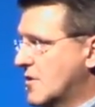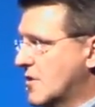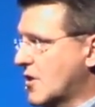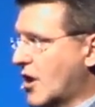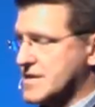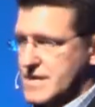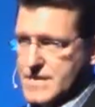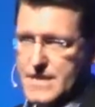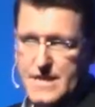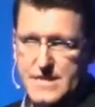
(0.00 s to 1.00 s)
lost and,
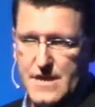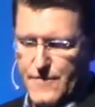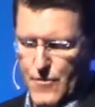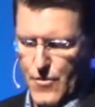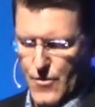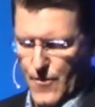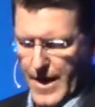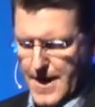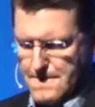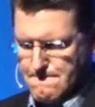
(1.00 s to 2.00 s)
and sinful world,
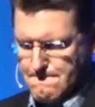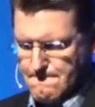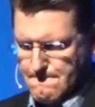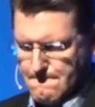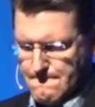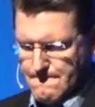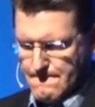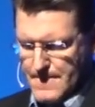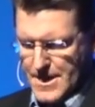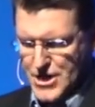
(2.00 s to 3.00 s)
right?
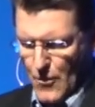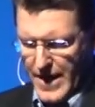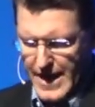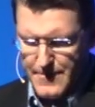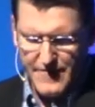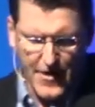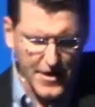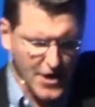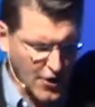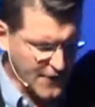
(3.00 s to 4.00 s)
And so we need to be very
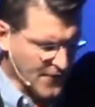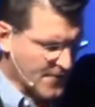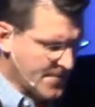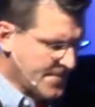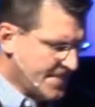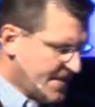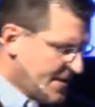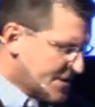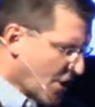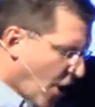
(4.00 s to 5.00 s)
careful
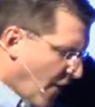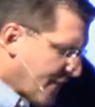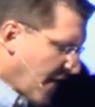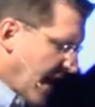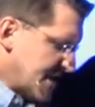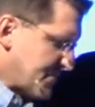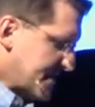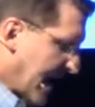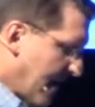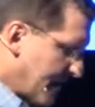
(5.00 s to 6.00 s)
to offer
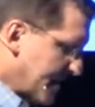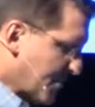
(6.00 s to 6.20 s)
hospitality to